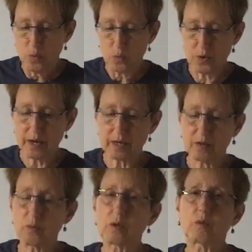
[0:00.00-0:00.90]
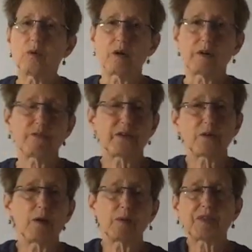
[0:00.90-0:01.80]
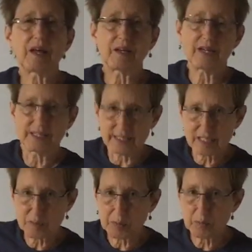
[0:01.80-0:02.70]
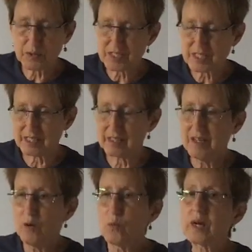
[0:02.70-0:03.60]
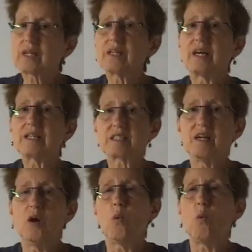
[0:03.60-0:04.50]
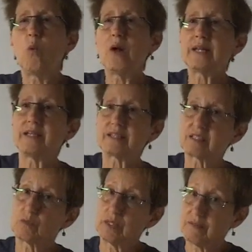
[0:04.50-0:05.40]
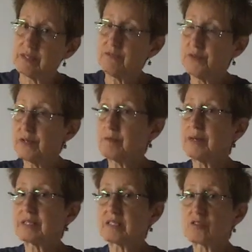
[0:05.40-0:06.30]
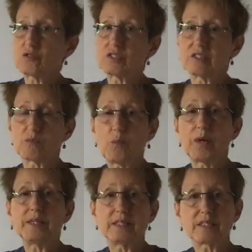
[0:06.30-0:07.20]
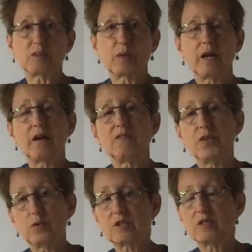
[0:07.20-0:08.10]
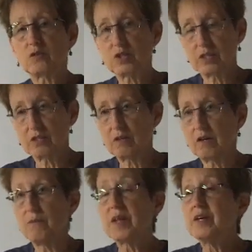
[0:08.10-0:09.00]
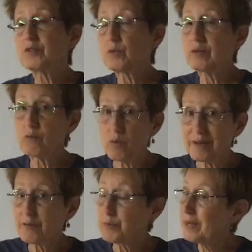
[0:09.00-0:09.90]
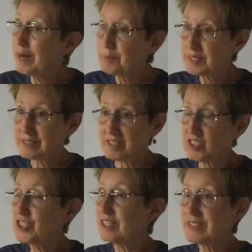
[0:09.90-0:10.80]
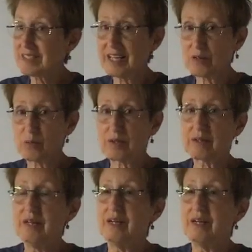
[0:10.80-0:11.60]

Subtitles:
we're not going to work real hard to figure out what that line is, but we're just going to recognize when it is that we have an infinite amount of solutions and when it is that we have no solution at all. So we have 1 of 3 options, just like with